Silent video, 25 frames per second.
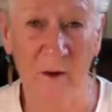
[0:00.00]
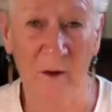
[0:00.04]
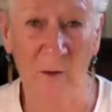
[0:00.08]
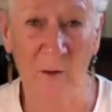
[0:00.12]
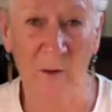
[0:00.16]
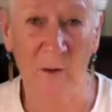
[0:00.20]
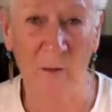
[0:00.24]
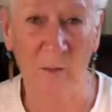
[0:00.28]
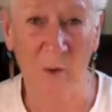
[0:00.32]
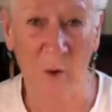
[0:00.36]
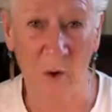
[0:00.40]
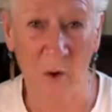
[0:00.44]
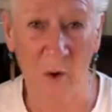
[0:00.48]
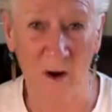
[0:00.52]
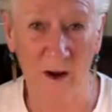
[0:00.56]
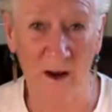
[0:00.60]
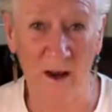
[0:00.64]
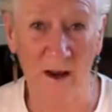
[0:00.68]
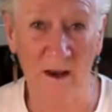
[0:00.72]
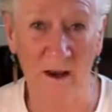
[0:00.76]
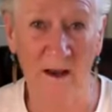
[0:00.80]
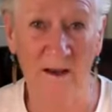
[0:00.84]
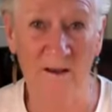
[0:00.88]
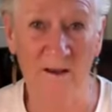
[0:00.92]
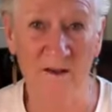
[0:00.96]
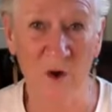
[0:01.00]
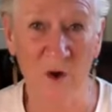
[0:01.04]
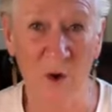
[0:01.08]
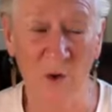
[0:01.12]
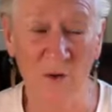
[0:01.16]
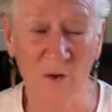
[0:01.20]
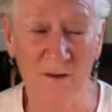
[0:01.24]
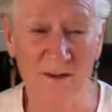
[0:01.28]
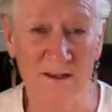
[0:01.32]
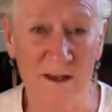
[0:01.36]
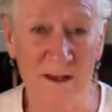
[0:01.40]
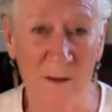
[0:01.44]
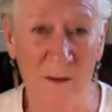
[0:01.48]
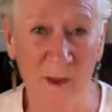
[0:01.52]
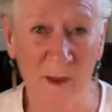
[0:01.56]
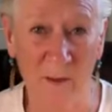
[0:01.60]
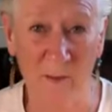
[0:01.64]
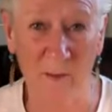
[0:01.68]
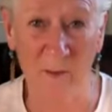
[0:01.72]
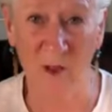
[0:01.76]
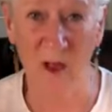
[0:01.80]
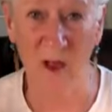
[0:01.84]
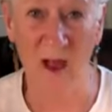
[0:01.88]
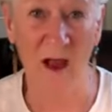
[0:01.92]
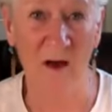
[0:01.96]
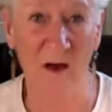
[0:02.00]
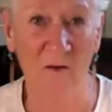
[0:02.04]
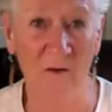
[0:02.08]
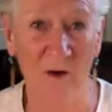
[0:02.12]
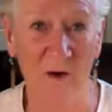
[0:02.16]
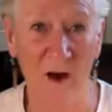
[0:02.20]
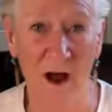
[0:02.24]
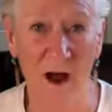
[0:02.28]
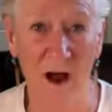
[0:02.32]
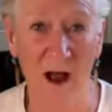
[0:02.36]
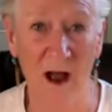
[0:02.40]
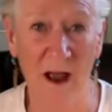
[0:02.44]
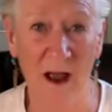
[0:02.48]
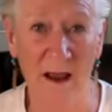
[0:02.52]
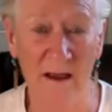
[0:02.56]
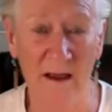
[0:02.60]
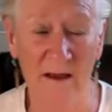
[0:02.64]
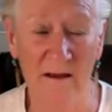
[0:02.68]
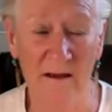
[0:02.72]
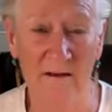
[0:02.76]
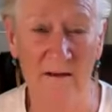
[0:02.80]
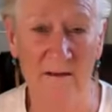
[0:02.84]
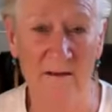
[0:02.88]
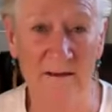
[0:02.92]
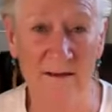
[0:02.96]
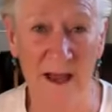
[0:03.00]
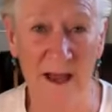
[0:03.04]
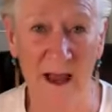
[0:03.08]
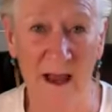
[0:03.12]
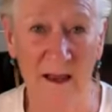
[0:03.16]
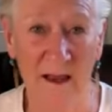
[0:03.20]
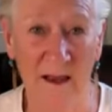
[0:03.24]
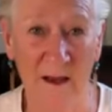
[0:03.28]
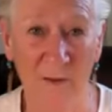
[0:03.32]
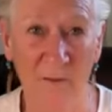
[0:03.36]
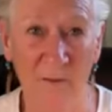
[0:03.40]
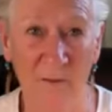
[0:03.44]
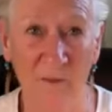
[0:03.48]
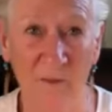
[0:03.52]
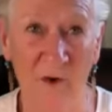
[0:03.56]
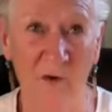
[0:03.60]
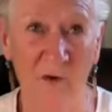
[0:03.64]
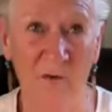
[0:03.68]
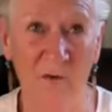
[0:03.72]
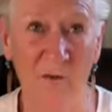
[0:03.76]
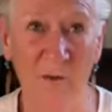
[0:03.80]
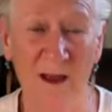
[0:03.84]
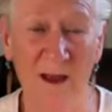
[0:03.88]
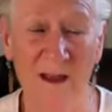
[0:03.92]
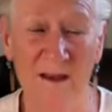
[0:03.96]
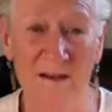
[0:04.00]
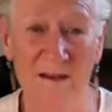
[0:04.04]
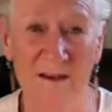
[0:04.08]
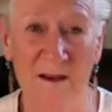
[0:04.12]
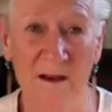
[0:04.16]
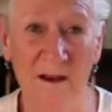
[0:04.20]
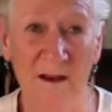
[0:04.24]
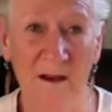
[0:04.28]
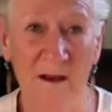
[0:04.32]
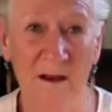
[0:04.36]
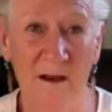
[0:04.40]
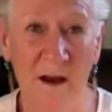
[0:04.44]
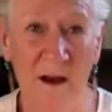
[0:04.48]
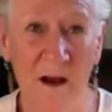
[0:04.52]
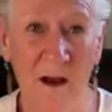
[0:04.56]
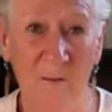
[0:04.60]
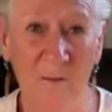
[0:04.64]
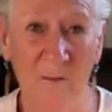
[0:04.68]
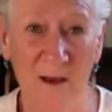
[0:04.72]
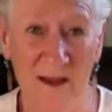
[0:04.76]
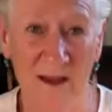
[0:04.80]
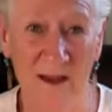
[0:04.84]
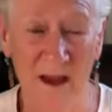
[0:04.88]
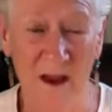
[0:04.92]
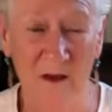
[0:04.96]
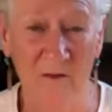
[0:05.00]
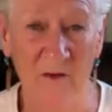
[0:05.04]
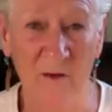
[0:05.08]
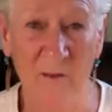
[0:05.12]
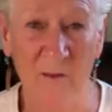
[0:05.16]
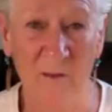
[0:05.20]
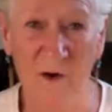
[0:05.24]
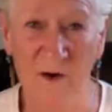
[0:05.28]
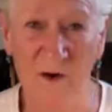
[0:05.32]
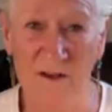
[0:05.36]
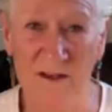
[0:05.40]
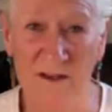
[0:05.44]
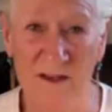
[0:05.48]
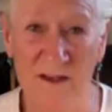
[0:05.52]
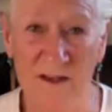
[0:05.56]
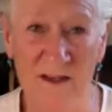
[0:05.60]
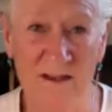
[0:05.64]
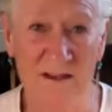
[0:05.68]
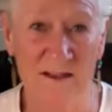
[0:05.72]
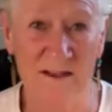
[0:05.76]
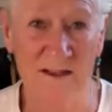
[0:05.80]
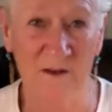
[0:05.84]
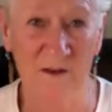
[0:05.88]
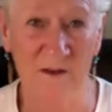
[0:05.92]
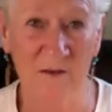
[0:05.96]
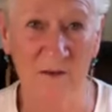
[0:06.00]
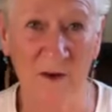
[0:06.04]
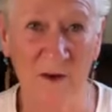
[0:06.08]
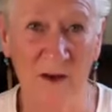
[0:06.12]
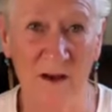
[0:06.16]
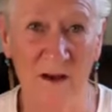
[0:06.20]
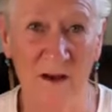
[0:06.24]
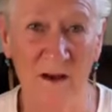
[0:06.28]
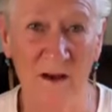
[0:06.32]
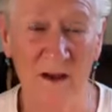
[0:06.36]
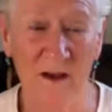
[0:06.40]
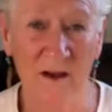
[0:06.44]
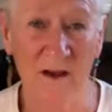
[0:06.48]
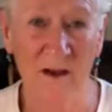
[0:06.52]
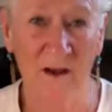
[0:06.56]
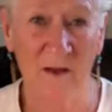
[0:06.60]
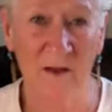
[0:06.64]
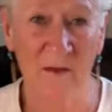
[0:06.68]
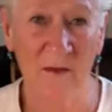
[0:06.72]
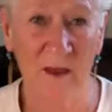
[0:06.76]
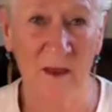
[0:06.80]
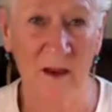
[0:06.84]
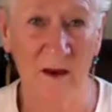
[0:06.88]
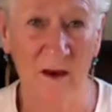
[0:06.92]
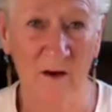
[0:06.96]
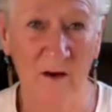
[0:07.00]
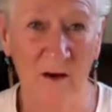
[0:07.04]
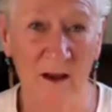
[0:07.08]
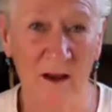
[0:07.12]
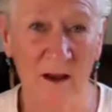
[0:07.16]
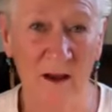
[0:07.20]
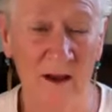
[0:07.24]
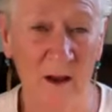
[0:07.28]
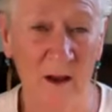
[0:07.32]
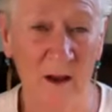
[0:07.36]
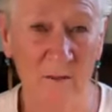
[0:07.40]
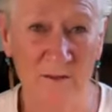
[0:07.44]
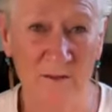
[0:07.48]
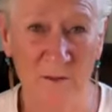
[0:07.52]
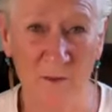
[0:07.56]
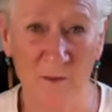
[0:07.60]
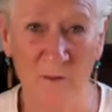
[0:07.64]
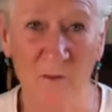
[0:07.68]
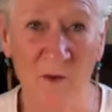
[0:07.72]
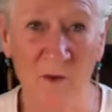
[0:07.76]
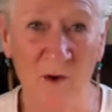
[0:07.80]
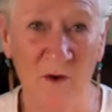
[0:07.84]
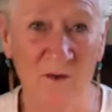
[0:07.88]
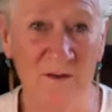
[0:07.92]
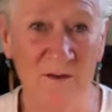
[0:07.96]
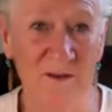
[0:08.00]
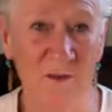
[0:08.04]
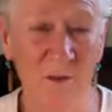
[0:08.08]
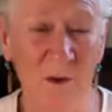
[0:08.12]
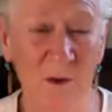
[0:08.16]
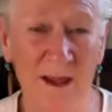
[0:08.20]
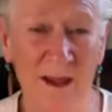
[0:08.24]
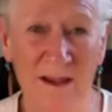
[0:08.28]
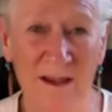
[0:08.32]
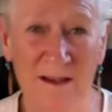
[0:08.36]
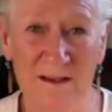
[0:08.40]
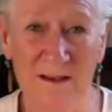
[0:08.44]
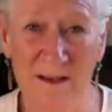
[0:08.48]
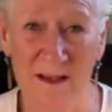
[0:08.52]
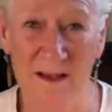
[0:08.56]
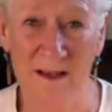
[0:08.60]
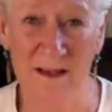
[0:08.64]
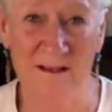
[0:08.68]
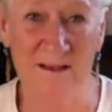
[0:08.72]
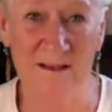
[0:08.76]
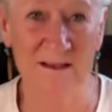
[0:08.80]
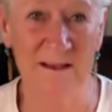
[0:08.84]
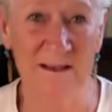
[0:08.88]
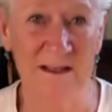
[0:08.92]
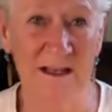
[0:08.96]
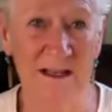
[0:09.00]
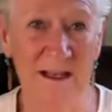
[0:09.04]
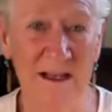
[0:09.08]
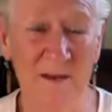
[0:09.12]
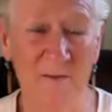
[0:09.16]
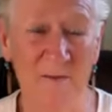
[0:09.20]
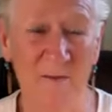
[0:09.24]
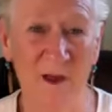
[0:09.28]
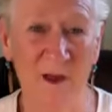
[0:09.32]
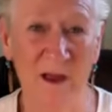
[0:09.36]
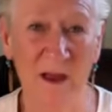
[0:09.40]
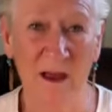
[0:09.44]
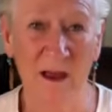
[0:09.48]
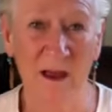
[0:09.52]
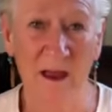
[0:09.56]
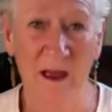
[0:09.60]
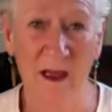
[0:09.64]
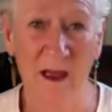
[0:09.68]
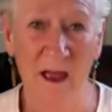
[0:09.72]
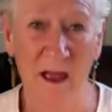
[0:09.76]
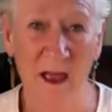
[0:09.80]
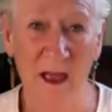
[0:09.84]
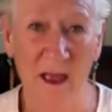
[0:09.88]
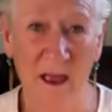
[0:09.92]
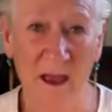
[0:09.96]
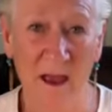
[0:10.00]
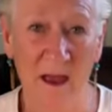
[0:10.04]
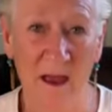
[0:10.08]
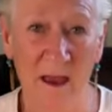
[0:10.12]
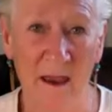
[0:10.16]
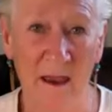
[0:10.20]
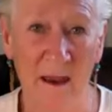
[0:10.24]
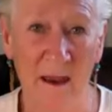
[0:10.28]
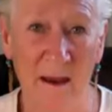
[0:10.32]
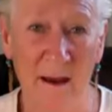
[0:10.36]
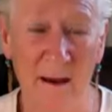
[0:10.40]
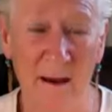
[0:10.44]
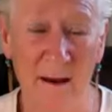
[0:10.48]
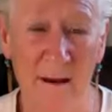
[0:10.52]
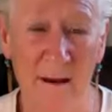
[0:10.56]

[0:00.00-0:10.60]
reported and told some people have eyesight improvement. I mean, every person is different. It helps with mood swings and sleep. And